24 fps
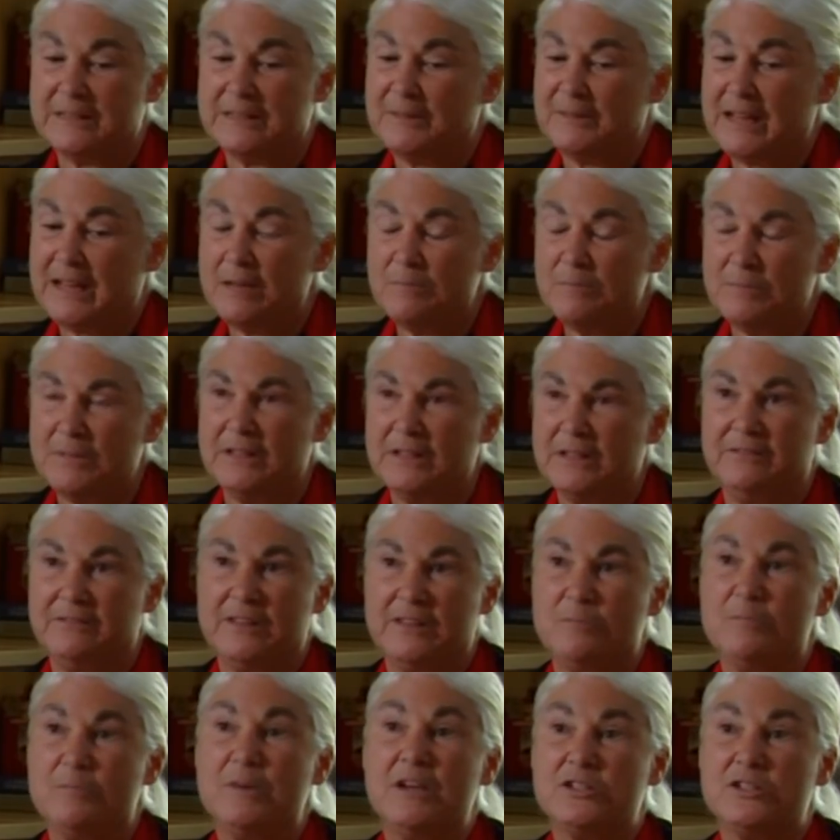I believe
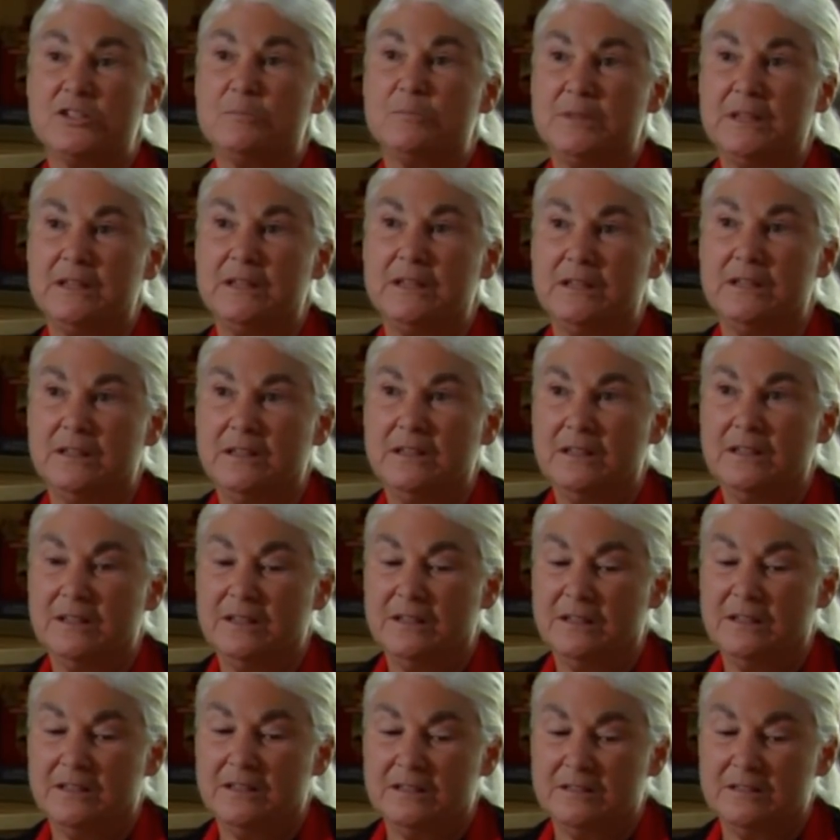they must be
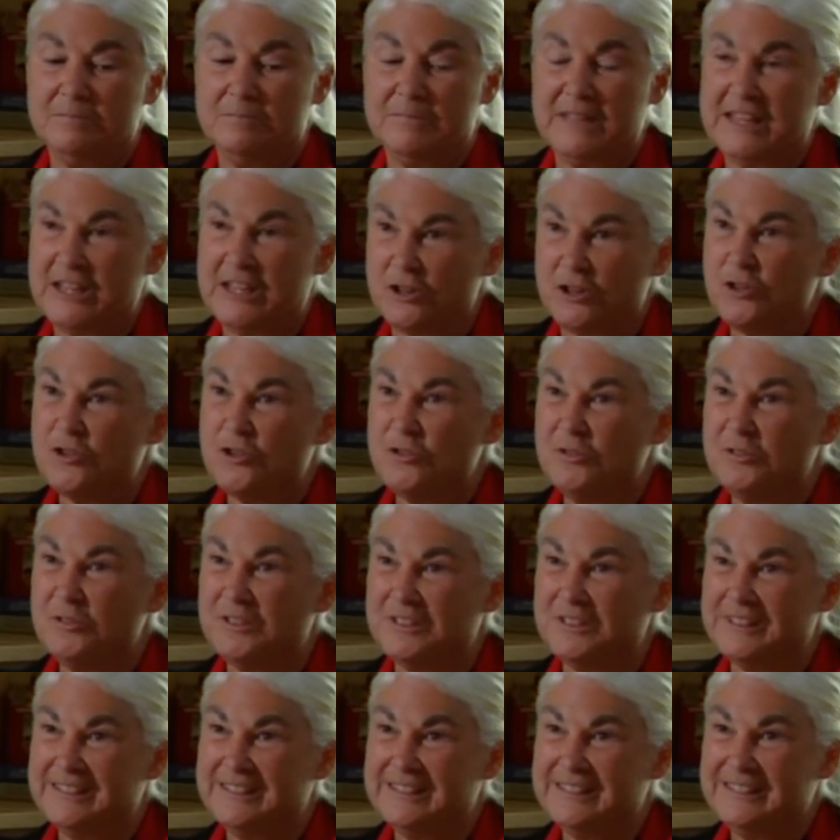making
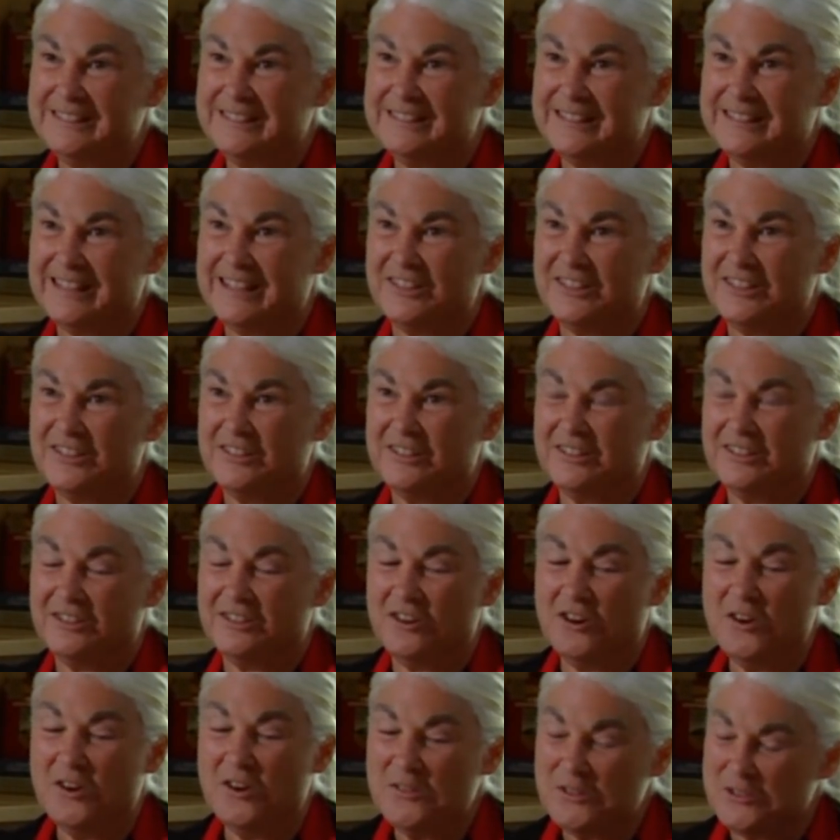sure that
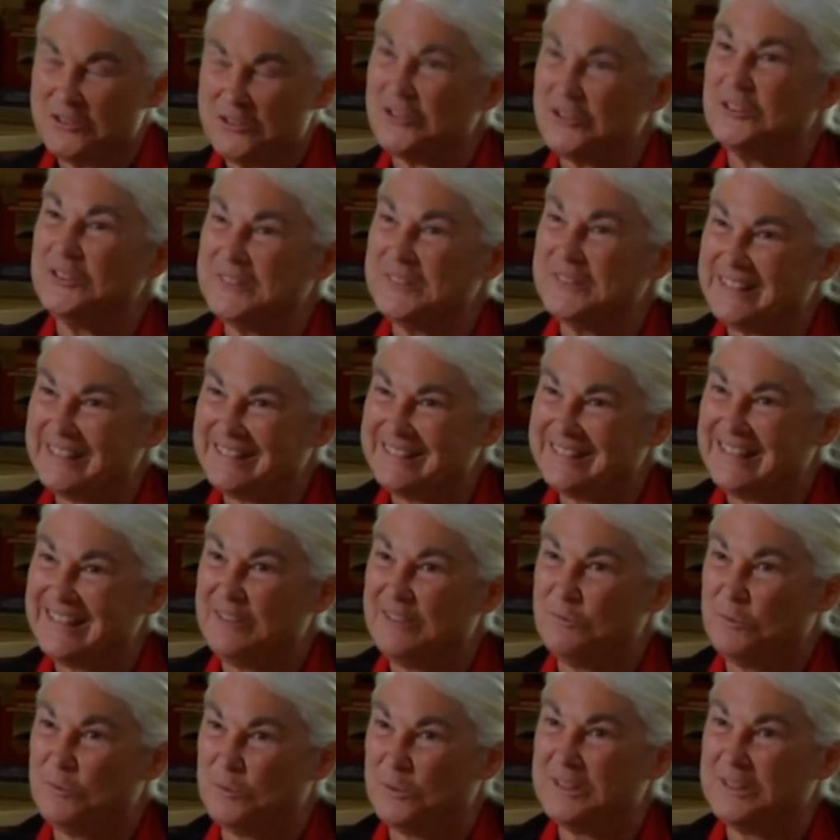all the journals that they will